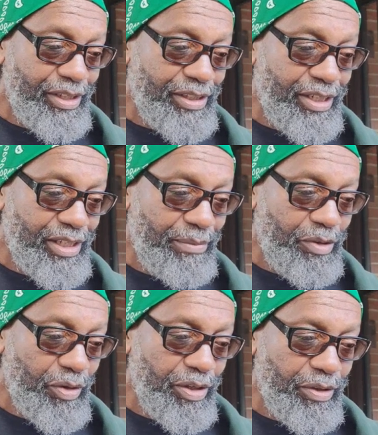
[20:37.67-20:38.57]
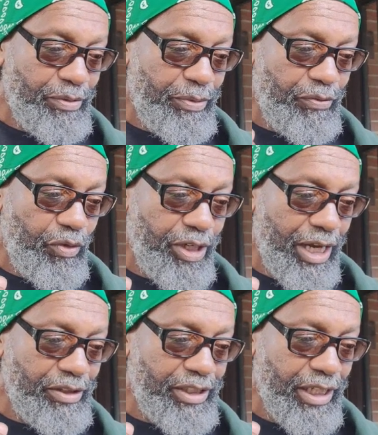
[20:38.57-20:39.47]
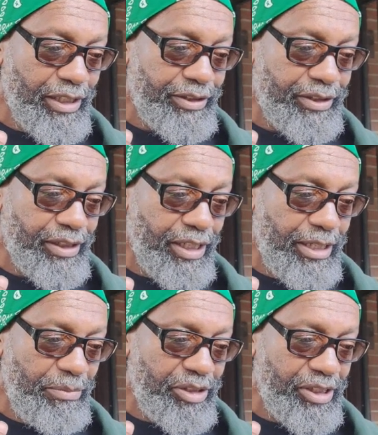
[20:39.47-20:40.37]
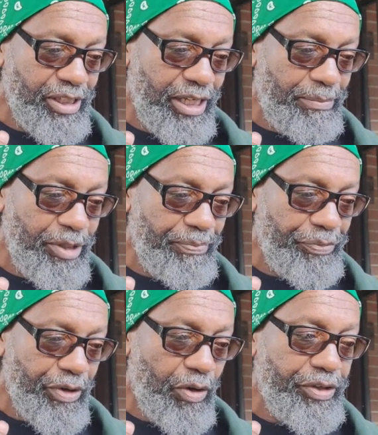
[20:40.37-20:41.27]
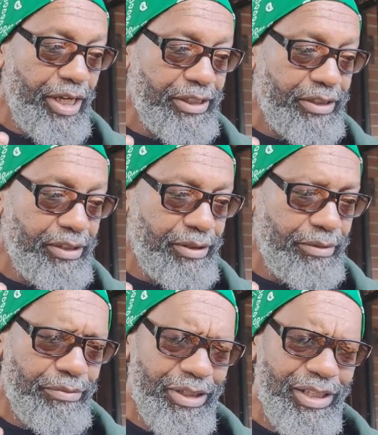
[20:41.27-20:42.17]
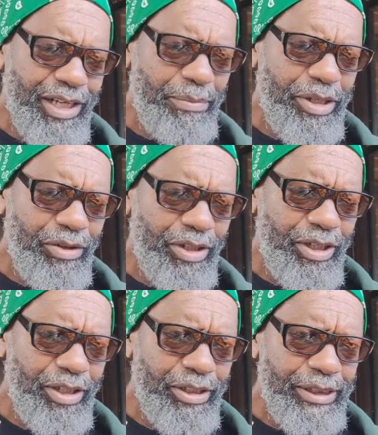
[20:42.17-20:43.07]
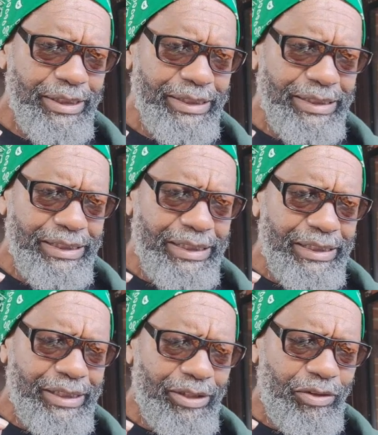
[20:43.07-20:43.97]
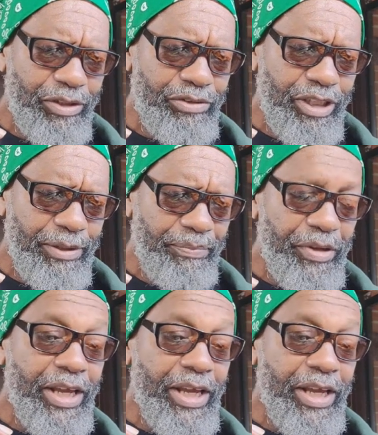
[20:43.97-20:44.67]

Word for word: did he come? No, he was before the Outsider. He must have come in. Oh yes, did he come in on uh, the Long Dream?